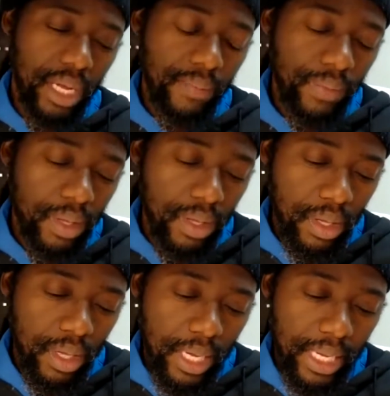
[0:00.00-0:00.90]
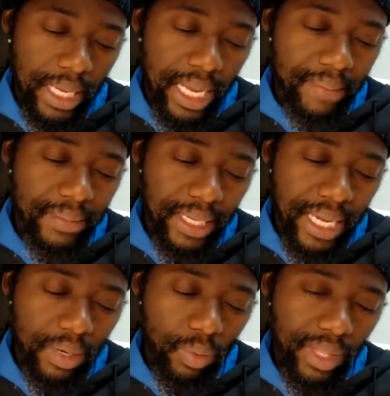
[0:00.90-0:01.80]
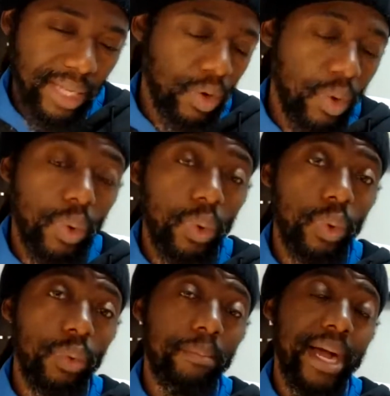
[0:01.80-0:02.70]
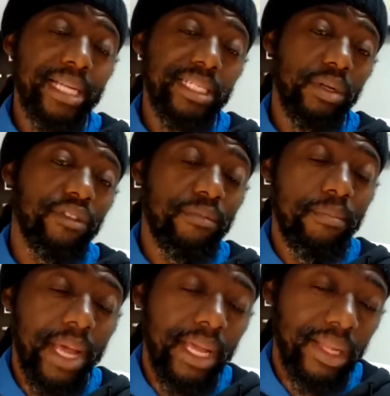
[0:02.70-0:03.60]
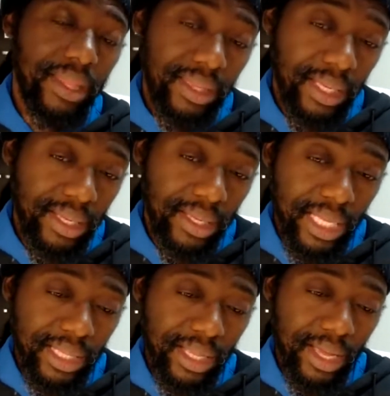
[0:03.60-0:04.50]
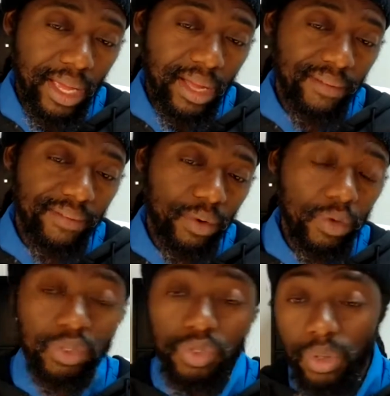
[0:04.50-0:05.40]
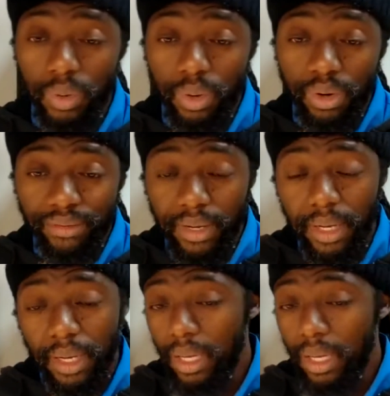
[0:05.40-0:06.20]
and it comes again with that whole mindset of men thinking that they have control over